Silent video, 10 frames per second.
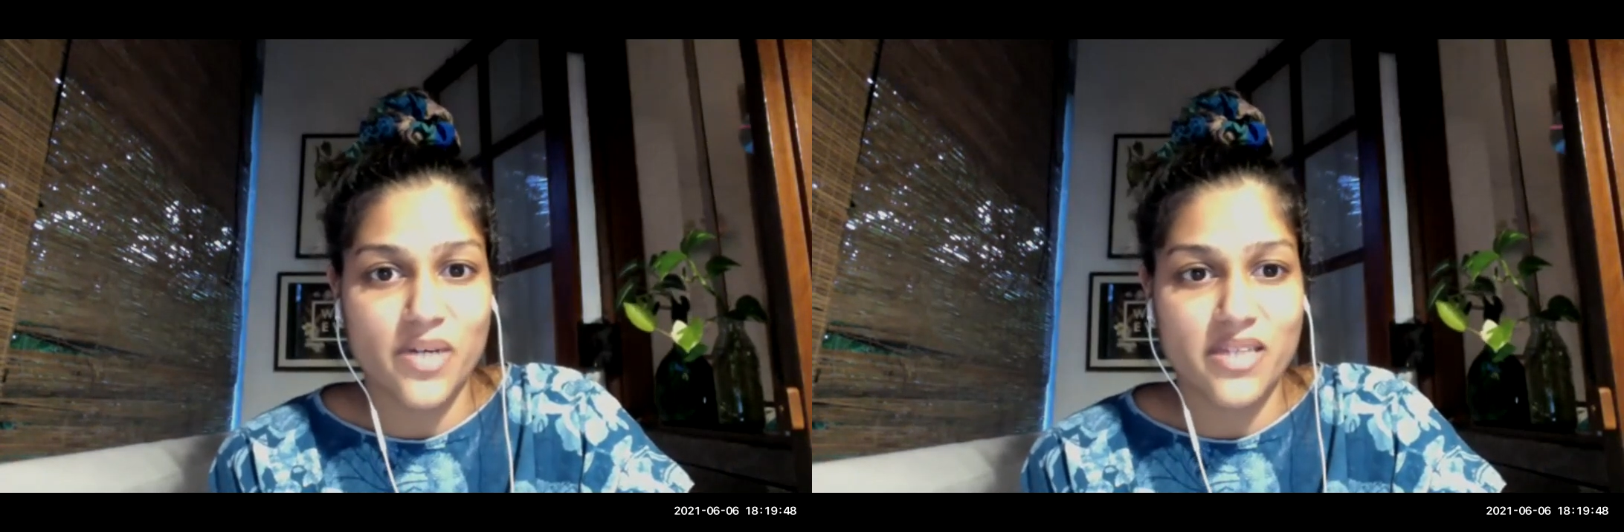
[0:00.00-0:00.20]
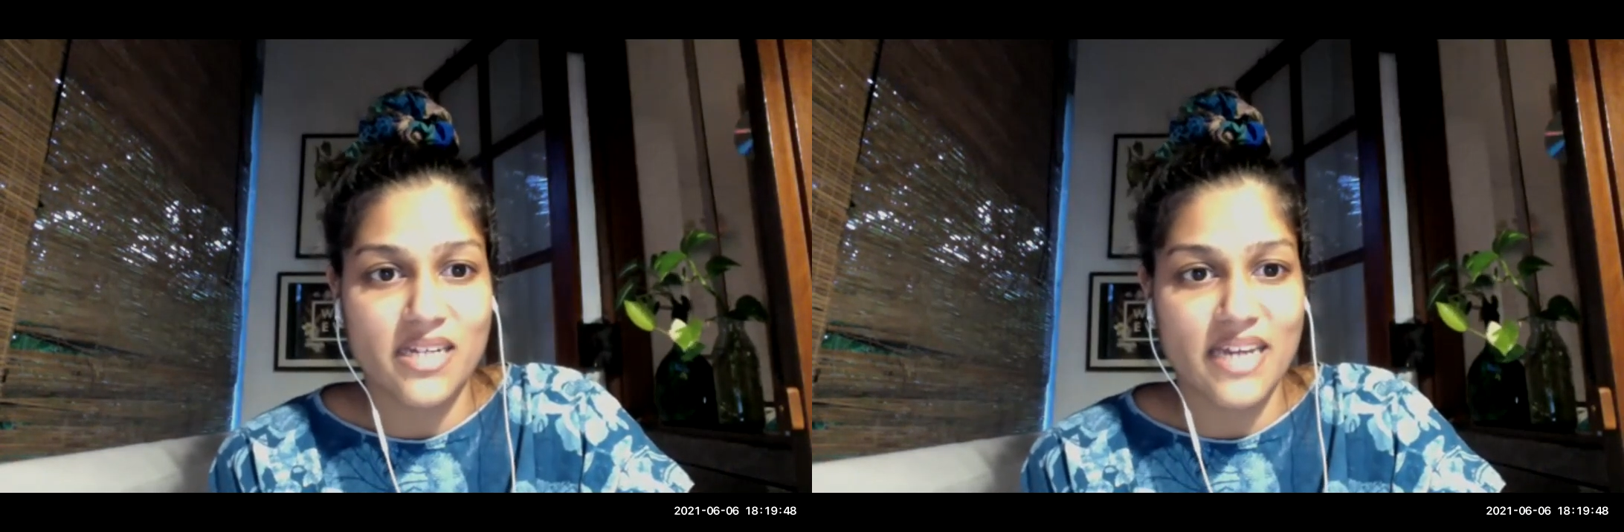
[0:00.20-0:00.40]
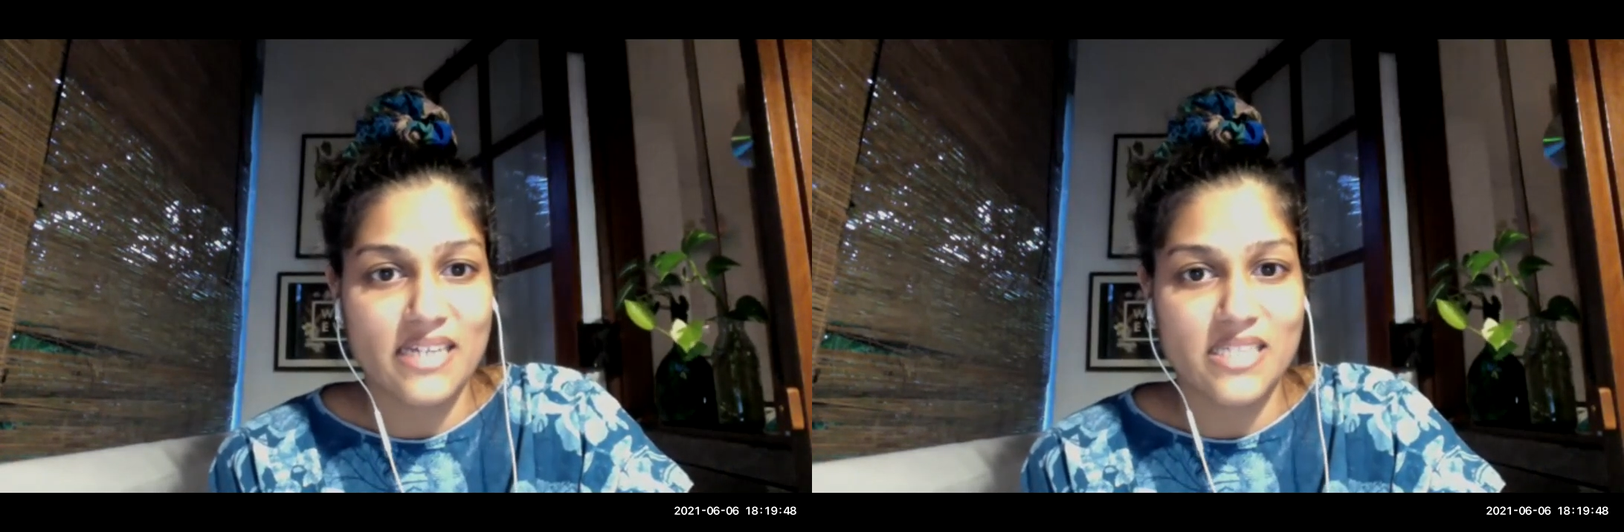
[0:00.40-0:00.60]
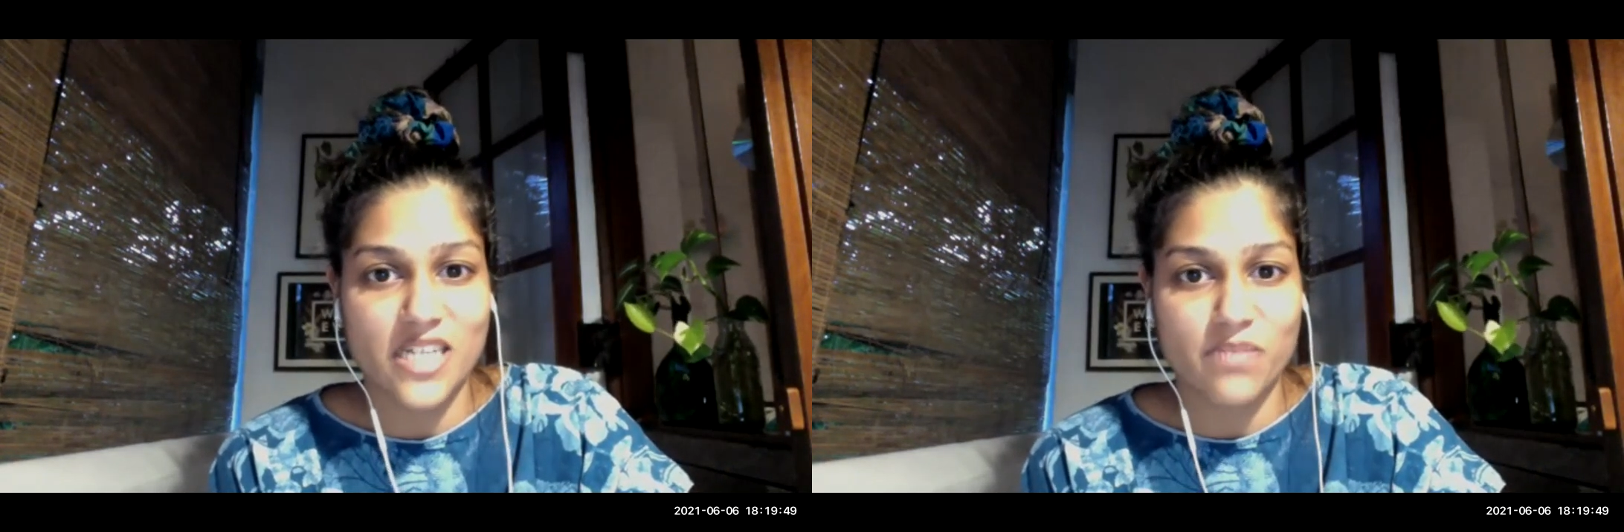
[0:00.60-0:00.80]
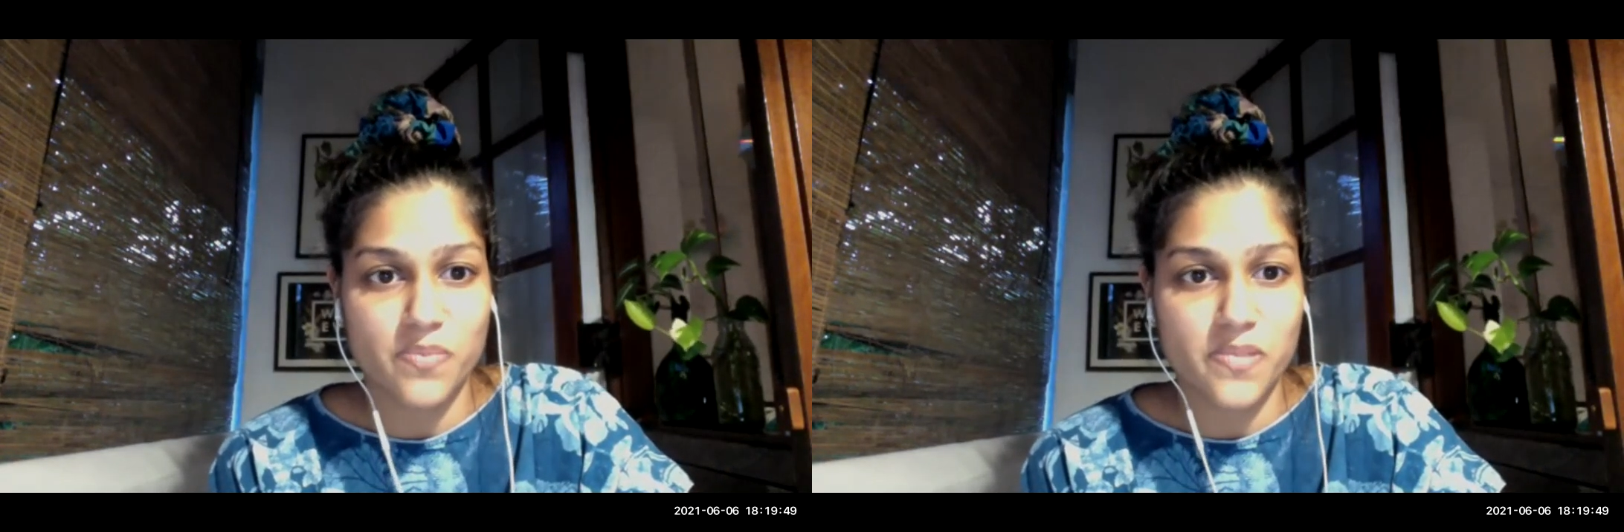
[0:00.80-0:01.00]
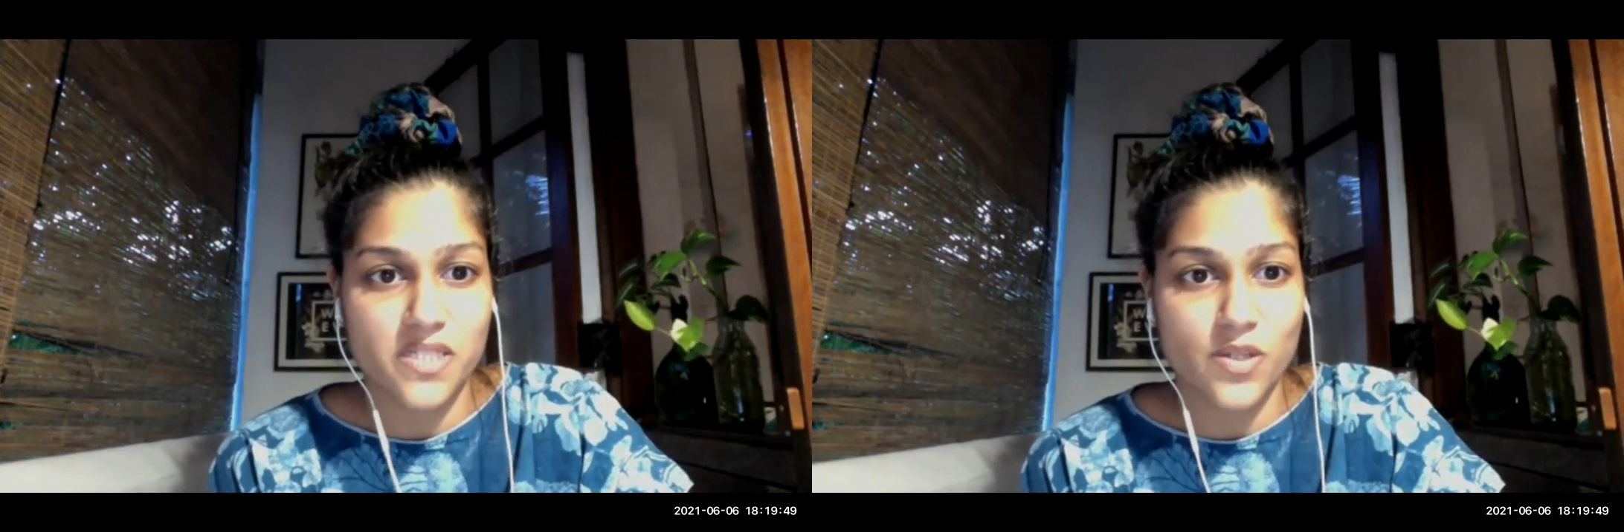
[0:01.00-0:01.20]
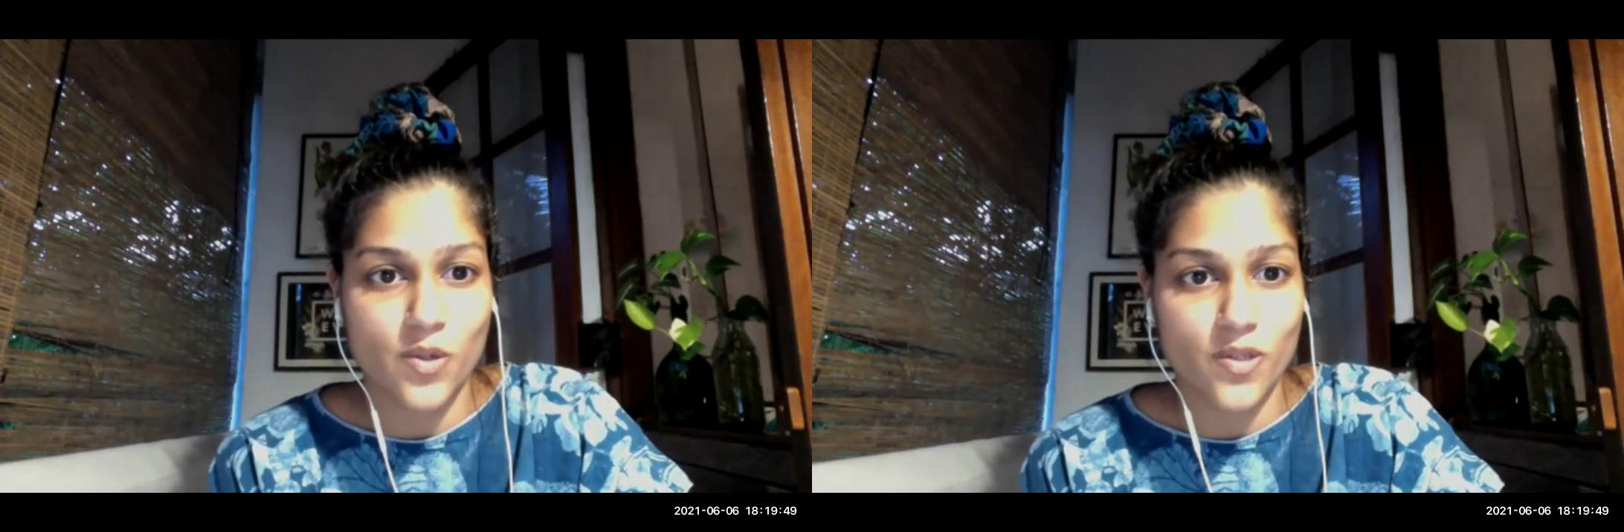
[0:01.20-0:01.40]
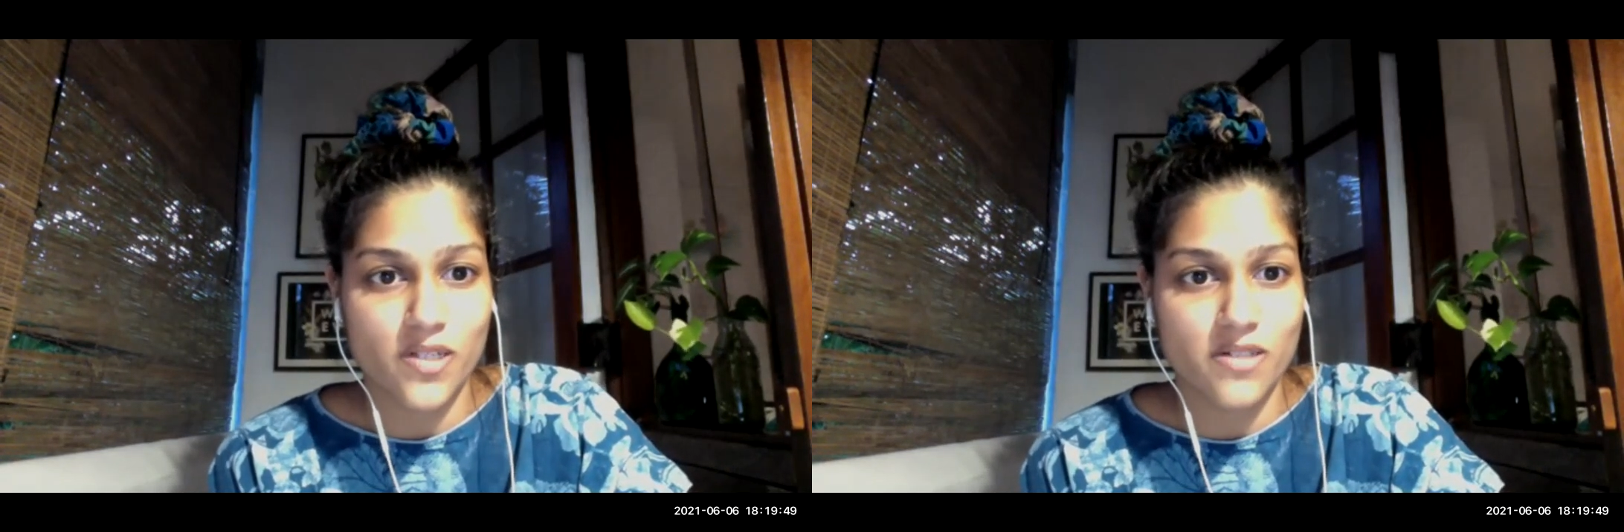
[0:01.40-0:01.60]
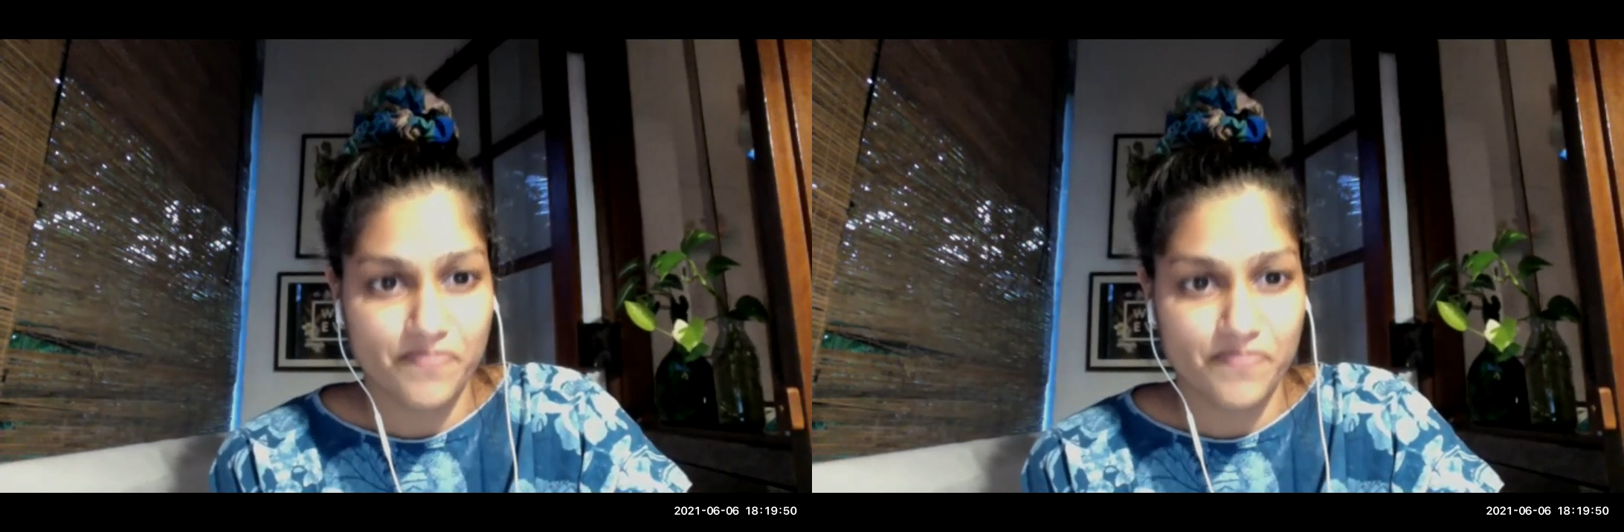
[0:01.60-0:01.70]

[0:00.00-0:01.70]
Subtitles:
the next steps hold.